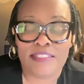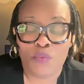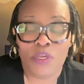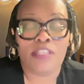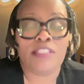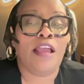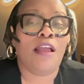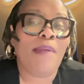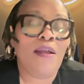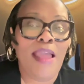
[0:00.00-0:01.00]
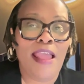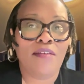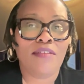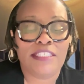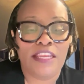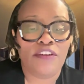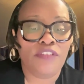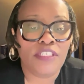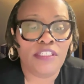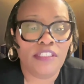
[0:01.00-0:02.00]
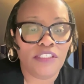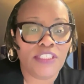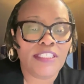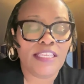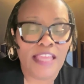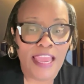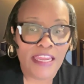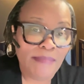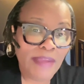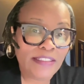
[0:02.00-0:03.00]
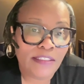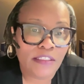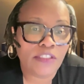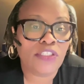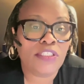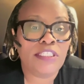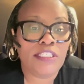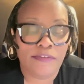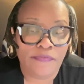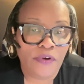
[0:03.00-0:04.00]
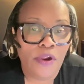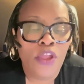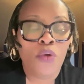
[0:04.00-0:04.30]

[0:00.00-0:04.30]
we're going to talk about how standard deductions and itemized deductions differ.